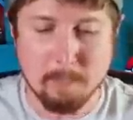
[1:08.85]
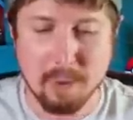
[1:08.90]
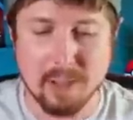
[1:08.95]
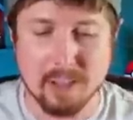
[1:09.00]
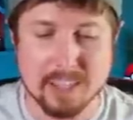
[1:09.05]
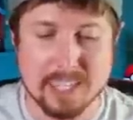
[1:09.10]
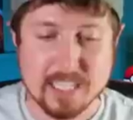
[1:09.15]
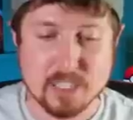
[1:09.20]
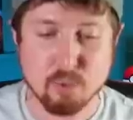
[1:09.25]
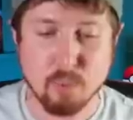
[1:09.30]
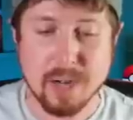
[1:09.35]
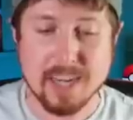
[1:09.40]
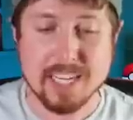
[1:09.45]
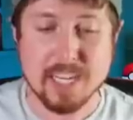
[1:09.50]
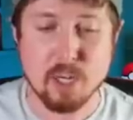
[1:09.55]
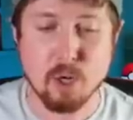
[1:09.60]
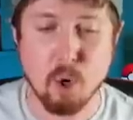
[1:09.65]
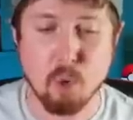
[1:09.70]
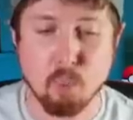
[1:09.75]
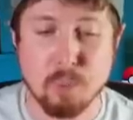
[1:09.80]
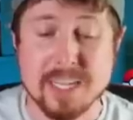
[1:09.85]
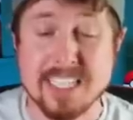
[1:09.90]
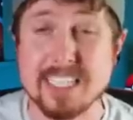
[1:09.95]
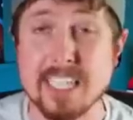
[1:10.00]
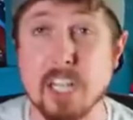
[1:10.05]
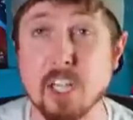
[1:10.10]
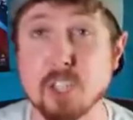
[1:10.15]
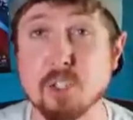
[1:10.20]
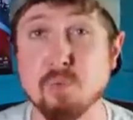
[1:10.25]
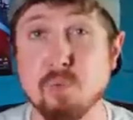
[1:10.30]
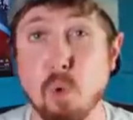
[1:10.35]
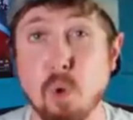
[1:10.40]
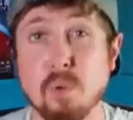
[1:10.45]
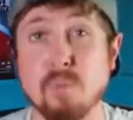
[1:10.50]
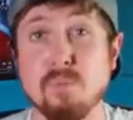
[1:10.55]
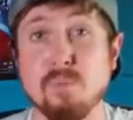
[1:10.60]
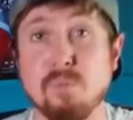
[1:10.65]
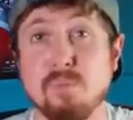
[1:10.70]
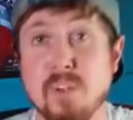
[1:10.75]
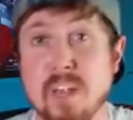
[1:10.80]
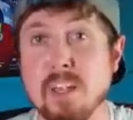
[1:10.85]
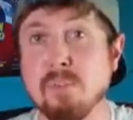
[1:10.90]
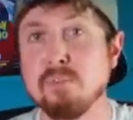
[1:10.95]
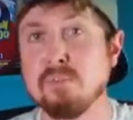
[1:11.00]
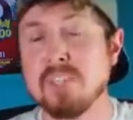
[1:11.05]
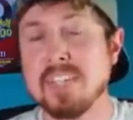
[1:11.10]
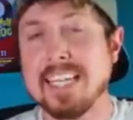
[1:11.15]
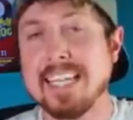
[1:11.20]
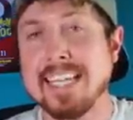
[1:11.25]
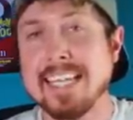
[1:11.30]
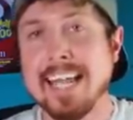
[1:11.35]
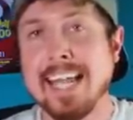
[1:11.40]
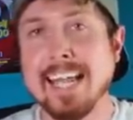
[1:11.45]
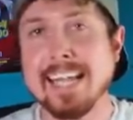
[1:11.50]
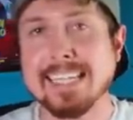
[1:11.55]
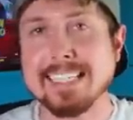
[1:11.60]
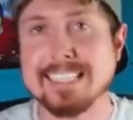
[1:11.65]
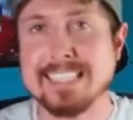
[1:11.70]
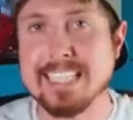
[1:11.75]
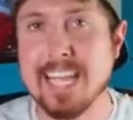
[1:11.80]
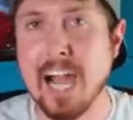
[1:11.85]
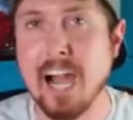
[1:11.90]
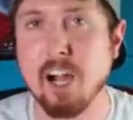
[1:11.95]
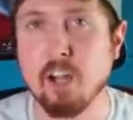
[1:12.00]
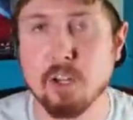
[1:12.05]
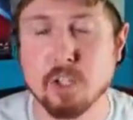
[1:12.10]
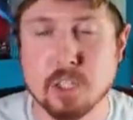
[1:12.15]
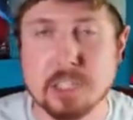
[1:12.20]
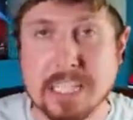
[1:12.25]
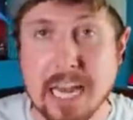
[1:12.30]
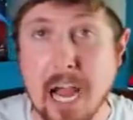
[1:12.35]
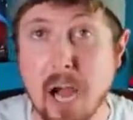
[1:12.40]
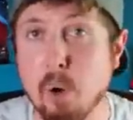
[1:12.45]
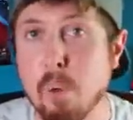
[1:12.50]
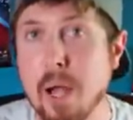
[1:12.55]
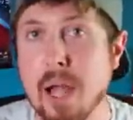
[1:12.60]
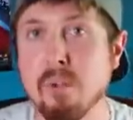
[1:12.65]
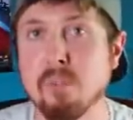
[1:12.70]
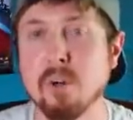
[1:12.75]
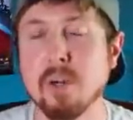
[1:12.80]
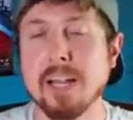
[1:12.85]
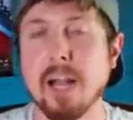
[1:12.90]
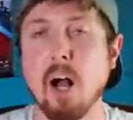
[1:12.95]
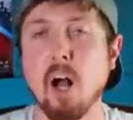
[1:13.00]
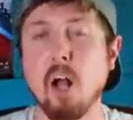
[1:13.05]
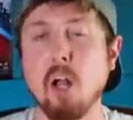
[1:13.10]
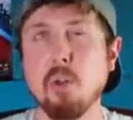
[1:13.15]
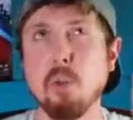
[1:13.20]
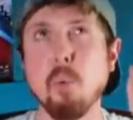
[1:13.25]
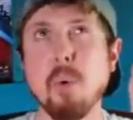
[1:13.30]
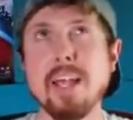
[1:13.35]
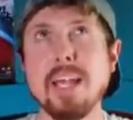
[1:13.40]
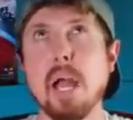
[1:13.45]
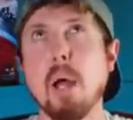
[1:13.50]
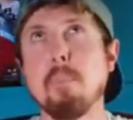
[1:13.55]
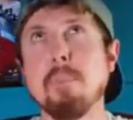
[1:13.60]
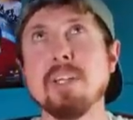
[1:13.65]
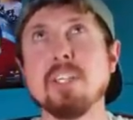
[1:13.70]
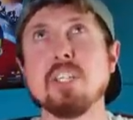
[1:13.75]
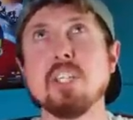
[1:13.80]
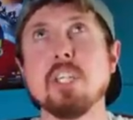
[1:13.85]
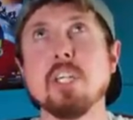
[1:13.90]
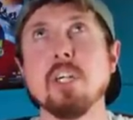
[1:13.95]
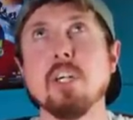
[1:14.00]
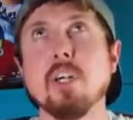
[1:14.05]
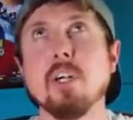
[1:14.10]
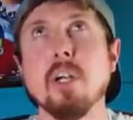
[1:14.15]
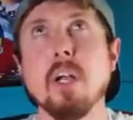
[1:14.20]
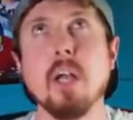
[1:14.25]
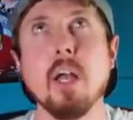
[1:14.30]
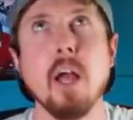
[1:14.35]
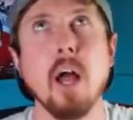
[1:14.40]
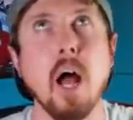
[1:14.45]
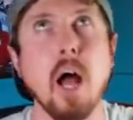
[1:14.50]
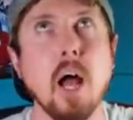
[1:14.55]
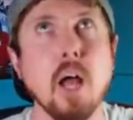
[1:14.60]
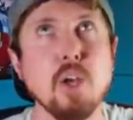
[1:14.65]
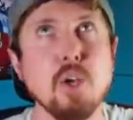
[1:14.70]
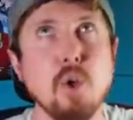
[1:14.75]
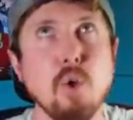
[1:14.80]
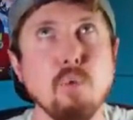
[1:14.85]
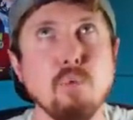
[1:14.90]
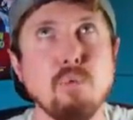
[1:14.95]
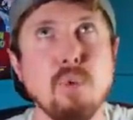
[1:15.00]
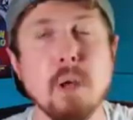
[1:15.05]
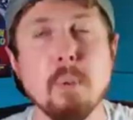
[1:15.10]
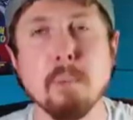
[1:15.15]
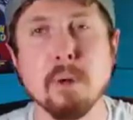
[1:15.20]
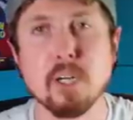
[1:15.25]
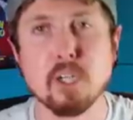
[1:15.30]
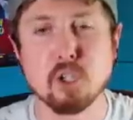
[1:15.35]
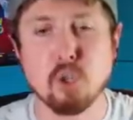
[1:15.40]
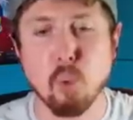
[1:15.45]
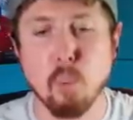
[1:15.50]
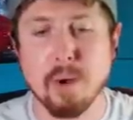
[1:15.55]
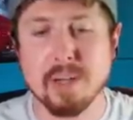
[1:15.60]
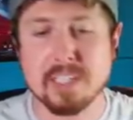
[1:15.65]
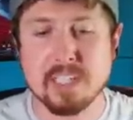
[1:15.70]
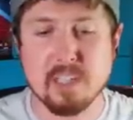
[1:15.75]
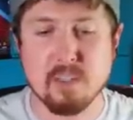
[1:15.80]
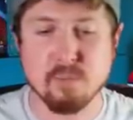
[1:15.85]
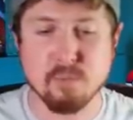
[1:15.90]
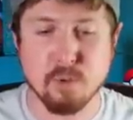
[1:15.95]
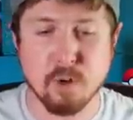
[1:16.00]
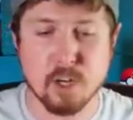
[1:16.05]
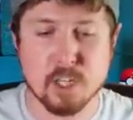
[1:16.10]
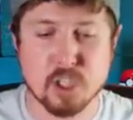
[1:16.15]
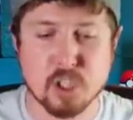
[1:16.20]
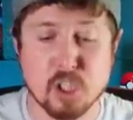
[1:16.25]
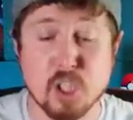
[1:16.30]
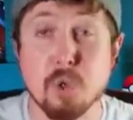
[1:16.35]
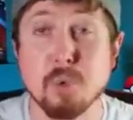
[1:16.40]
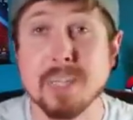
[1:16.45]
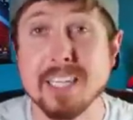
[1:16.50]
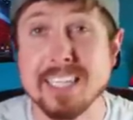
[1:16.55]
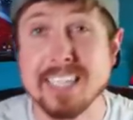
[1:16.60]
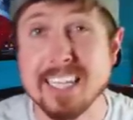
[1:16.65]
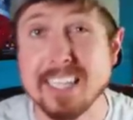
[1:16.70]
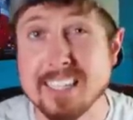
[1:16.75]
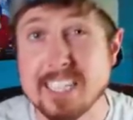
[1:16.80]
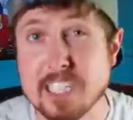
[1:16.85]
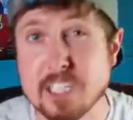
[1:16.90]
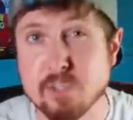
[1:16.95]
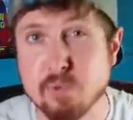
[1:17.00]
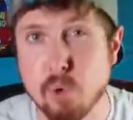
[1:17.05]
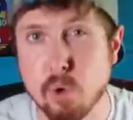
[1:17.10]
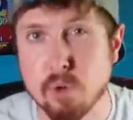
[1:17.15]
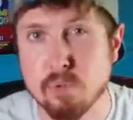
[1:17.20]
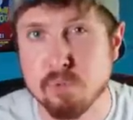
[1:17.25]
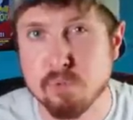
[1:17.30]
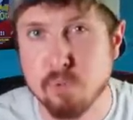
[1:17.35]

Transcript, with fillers: but this right here retails for $50. However, all the way up until November 21st, you can get this for